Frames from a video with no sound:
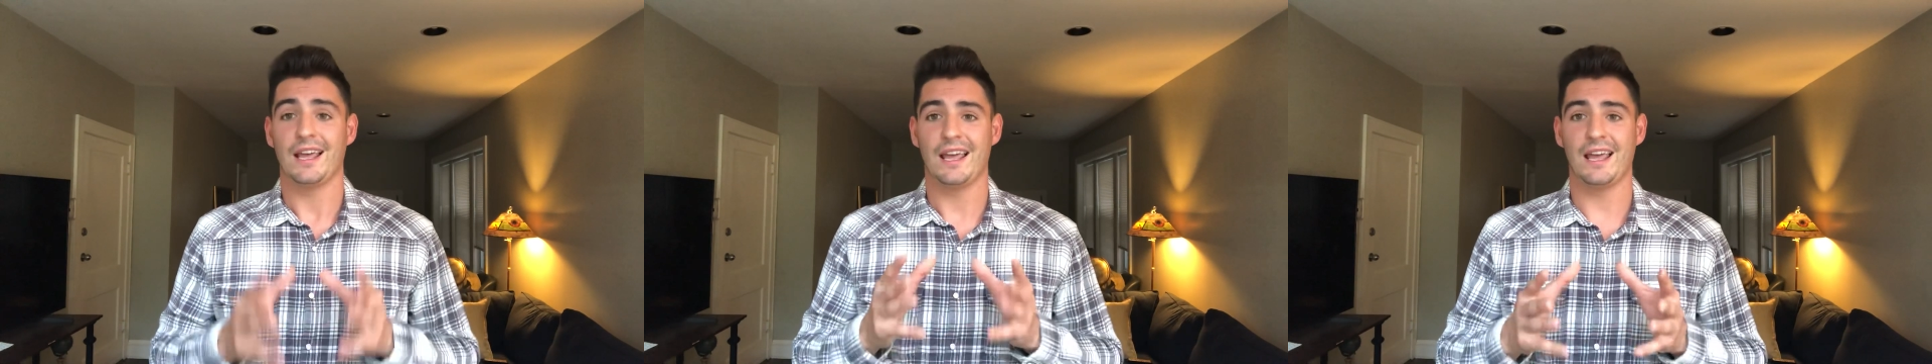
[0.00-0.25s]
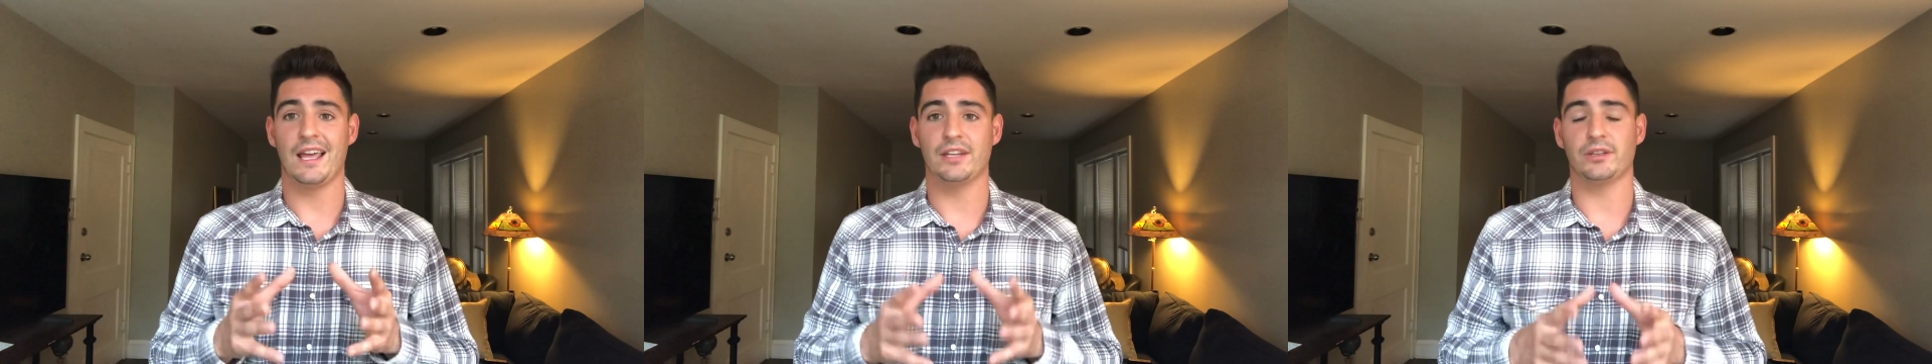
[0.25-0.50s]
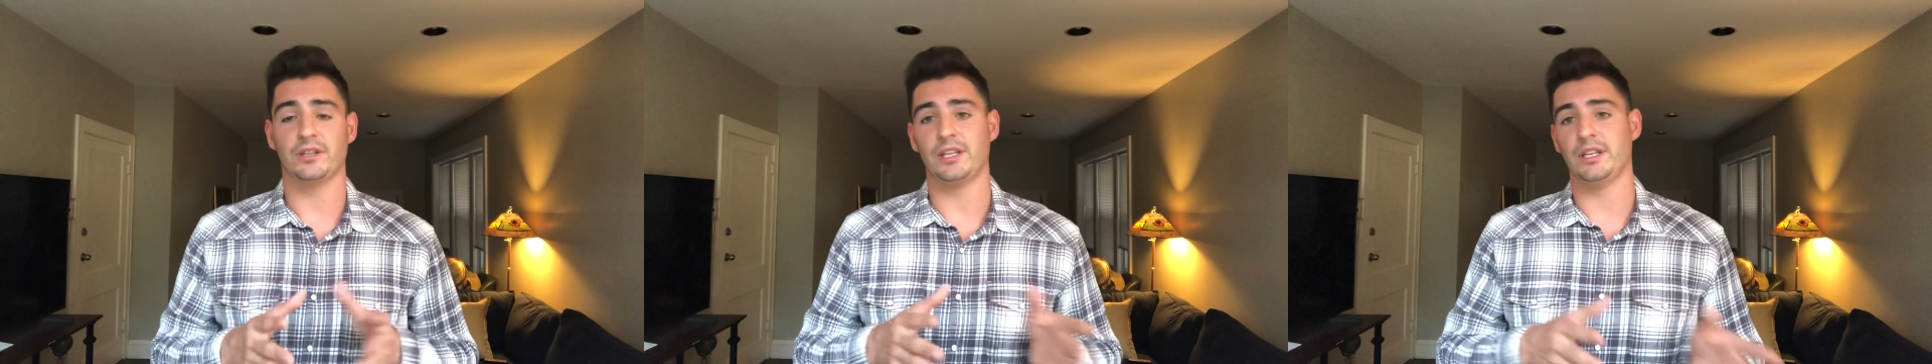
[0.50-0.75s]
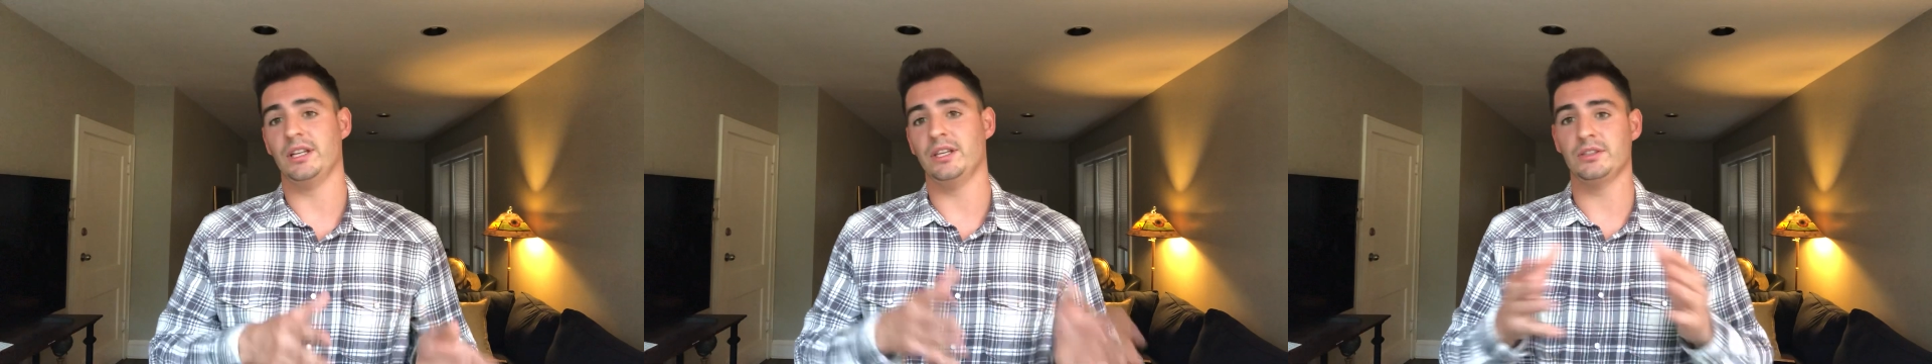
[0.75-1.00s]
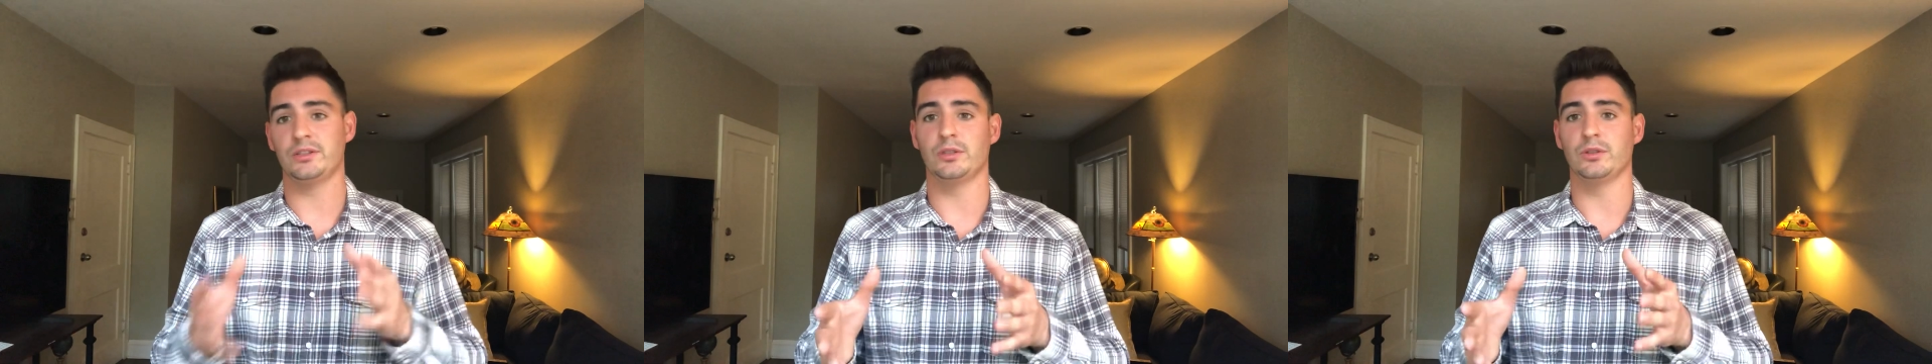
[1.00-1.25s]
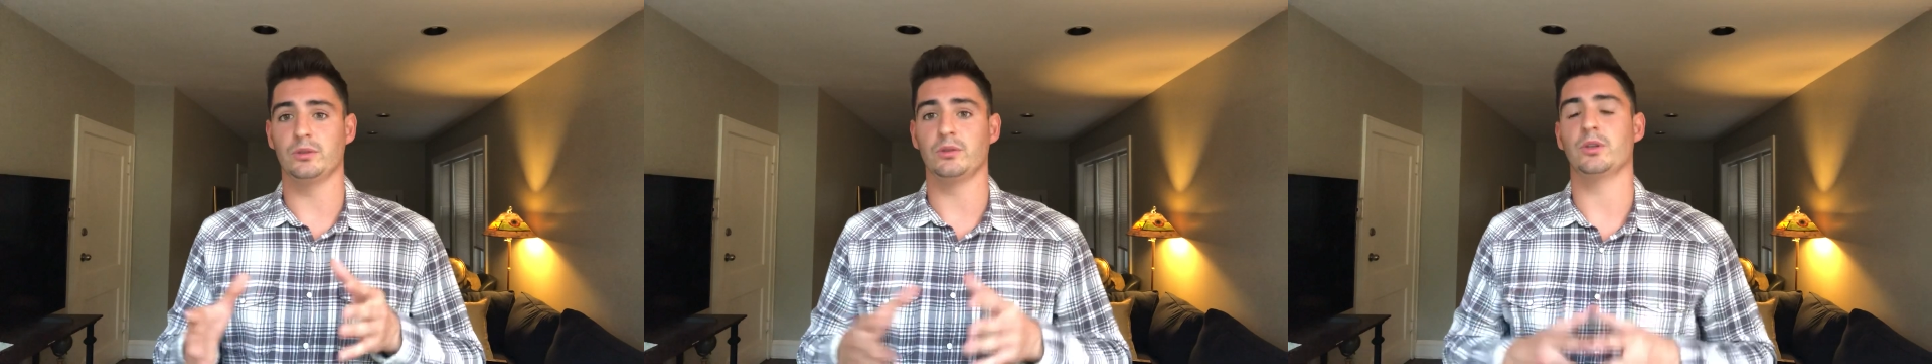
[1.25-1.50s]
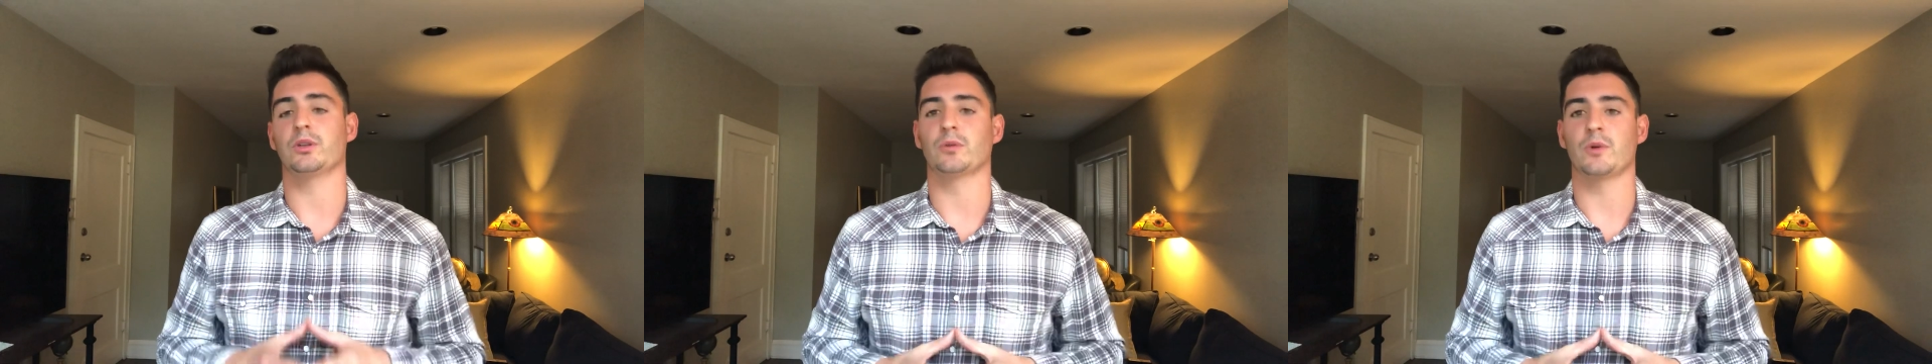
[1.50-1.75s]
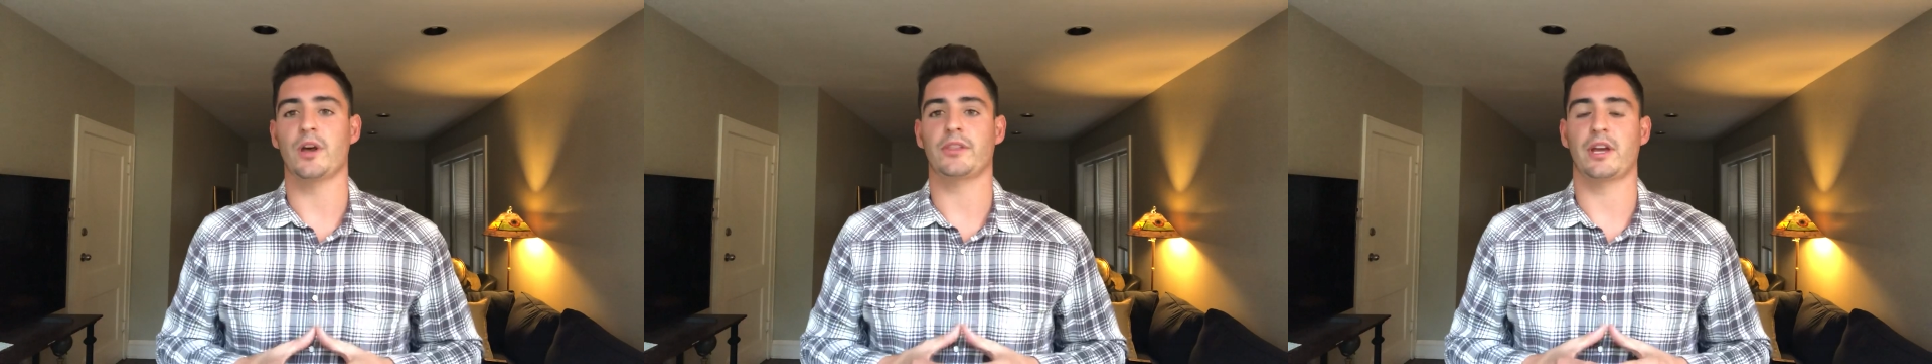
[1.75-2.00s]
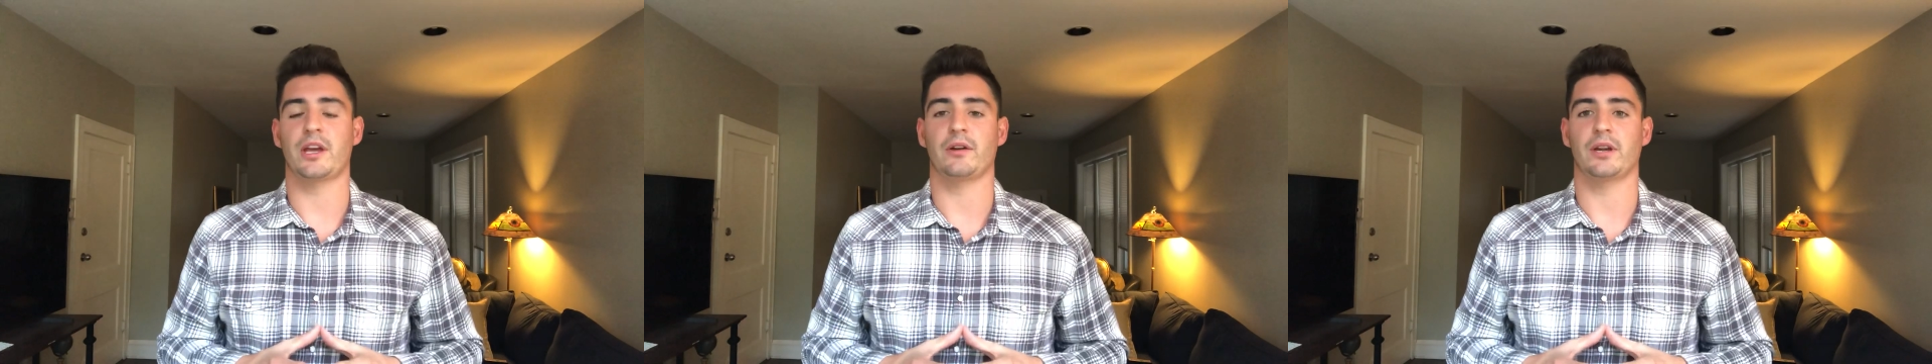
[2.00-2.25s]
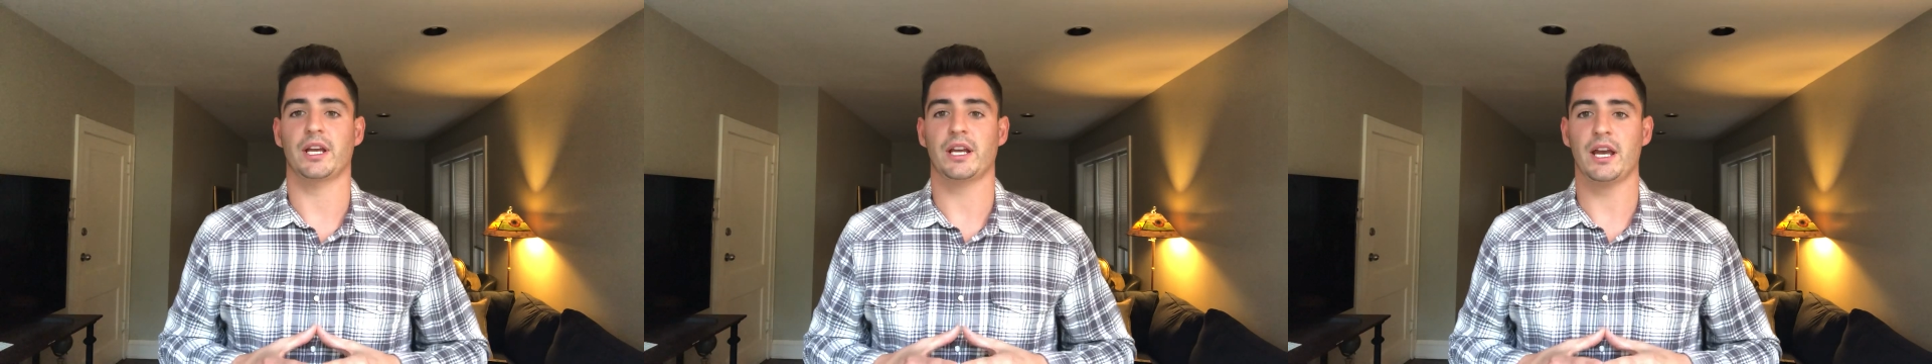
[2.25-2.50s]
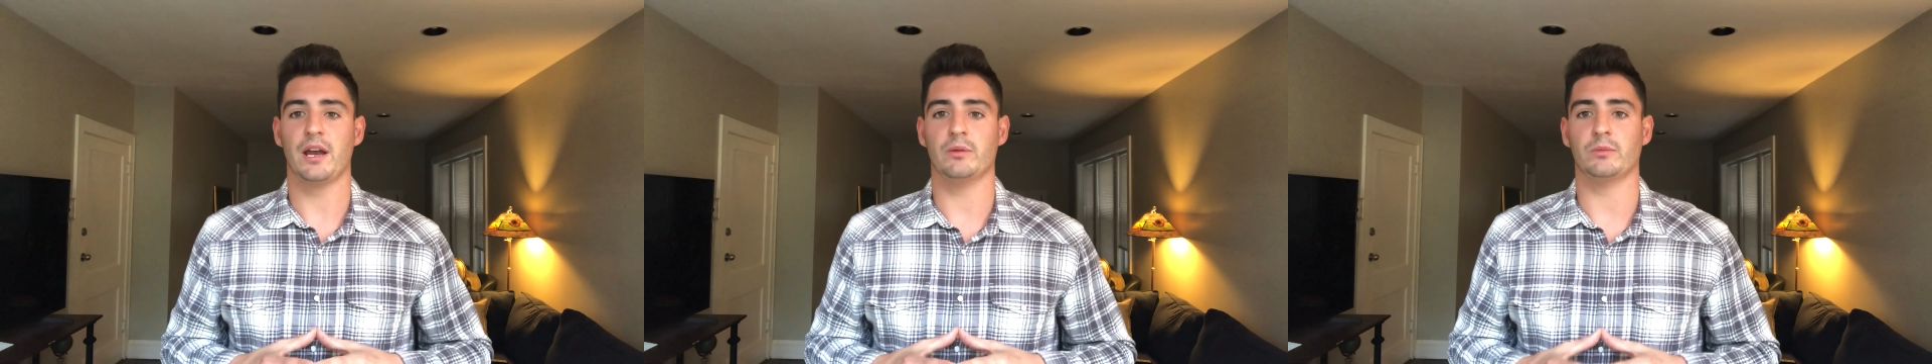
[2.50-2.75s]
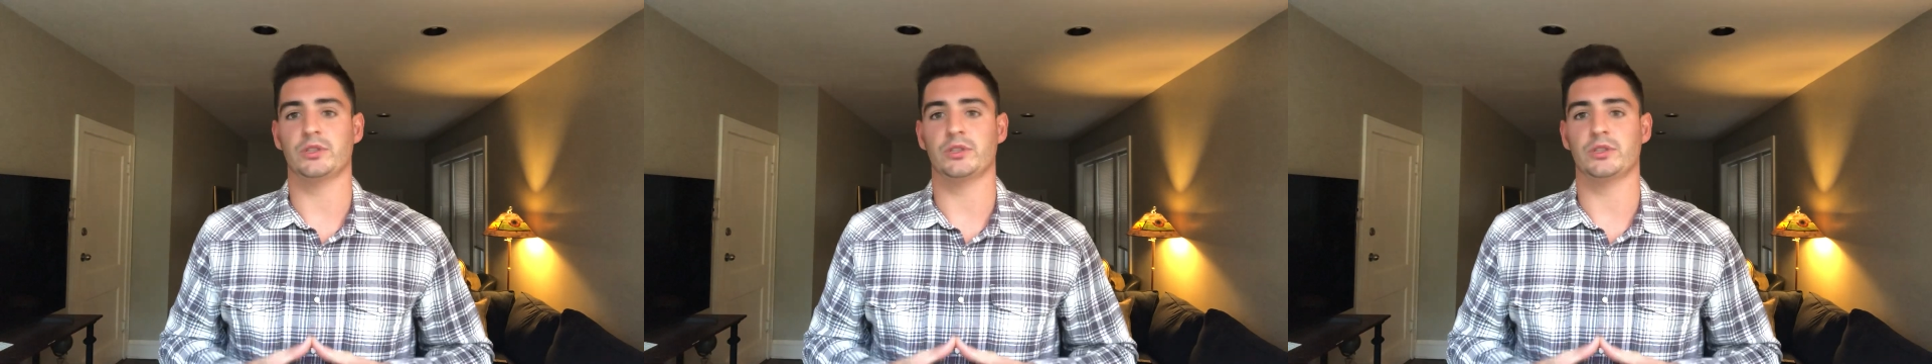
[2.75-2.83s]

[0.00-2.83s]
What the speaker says: annually into your Roth IRA account,